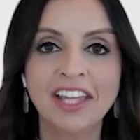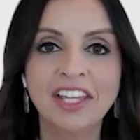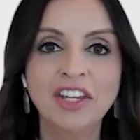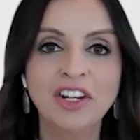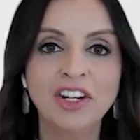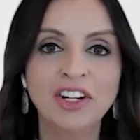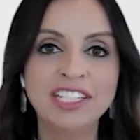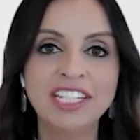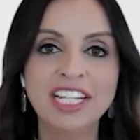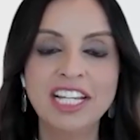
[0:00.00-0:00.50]
You
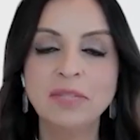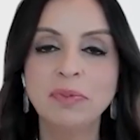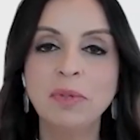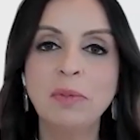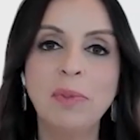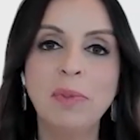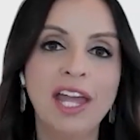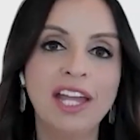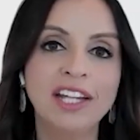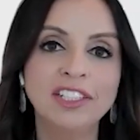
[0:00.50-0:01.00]
know, it takes me
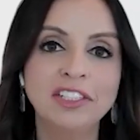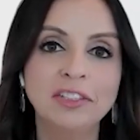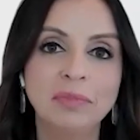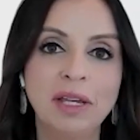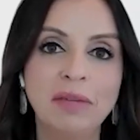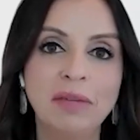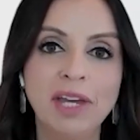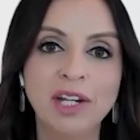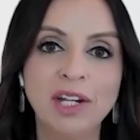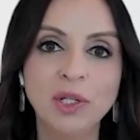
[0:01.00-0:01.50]
back to
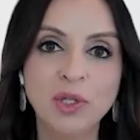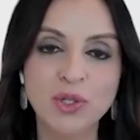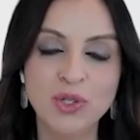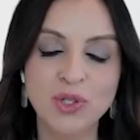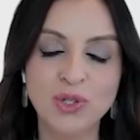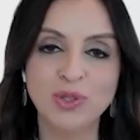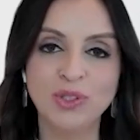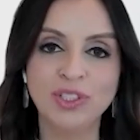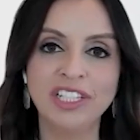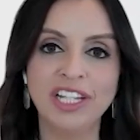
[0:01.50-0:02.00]
my medical
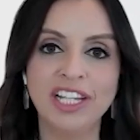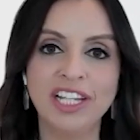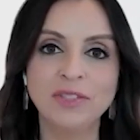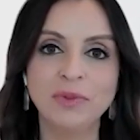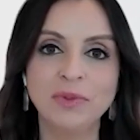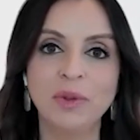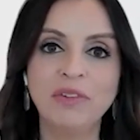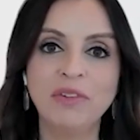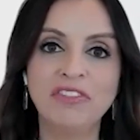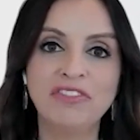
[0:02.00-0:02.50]
school
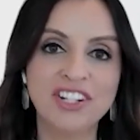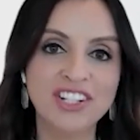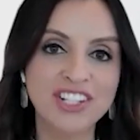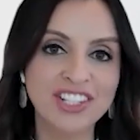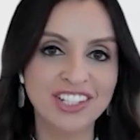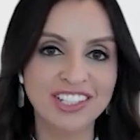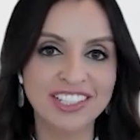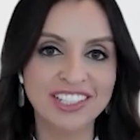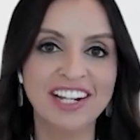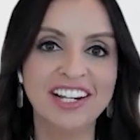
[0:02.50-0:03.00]
days when we
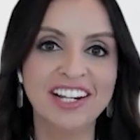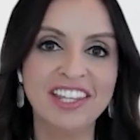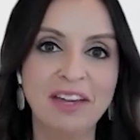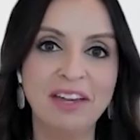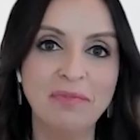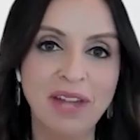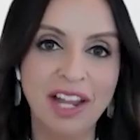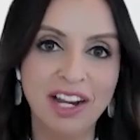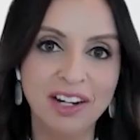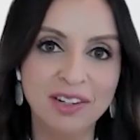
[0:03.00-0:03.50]
first looked under
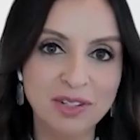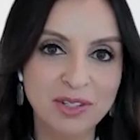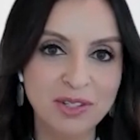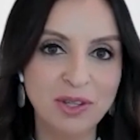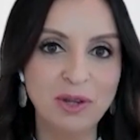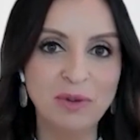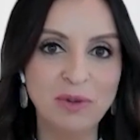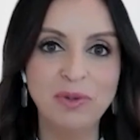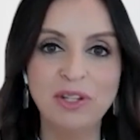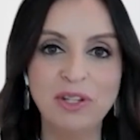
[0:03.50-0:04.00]
that
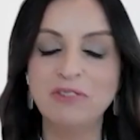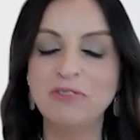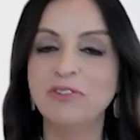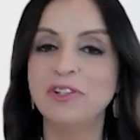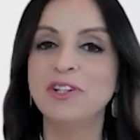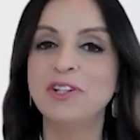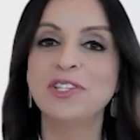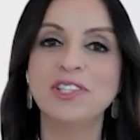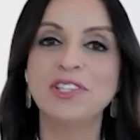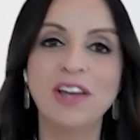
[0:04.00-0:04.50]
microscope and you
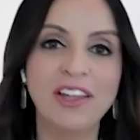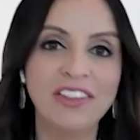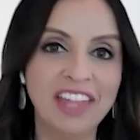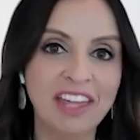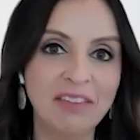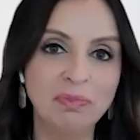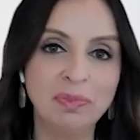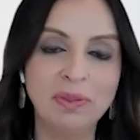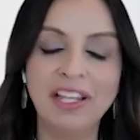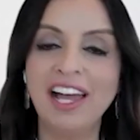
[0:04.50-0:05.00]
first saw
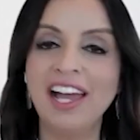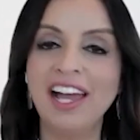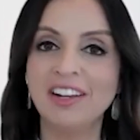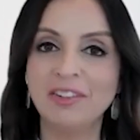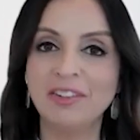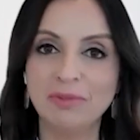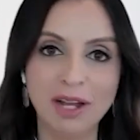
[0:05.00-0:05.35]
that plaque